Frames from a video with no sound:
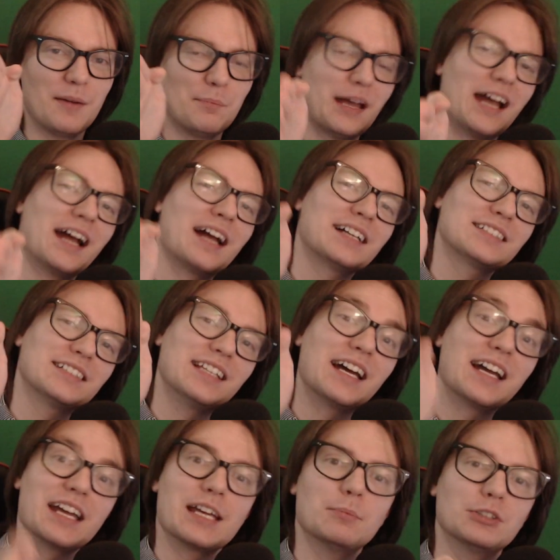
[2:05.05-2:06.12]
past, and that
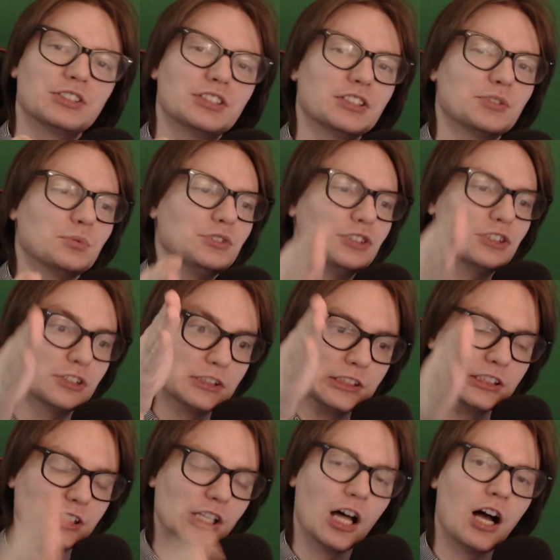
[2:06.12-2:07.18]
aim assist would just
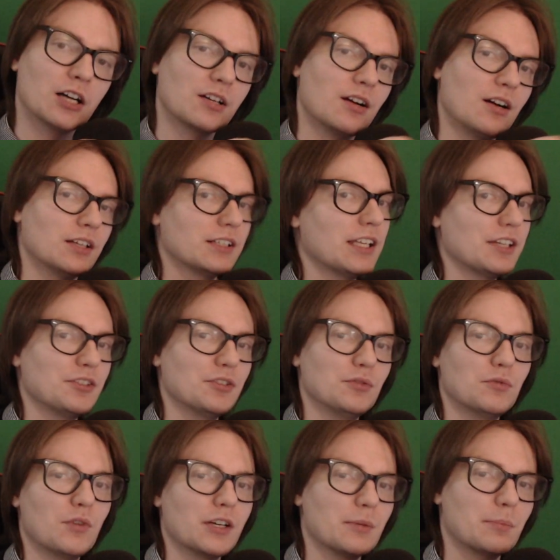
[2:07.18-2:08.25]
lock onto that dude
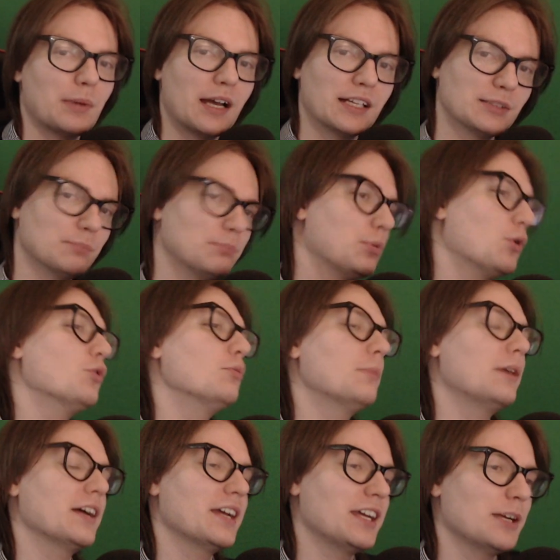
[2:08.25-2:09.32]
running past and pull
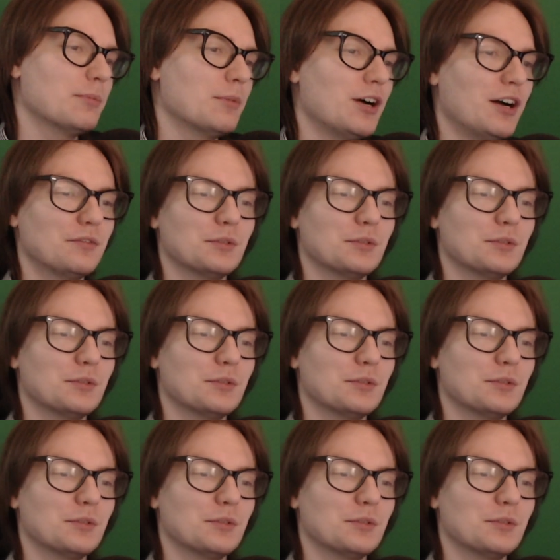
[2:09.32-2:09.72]
my aim off.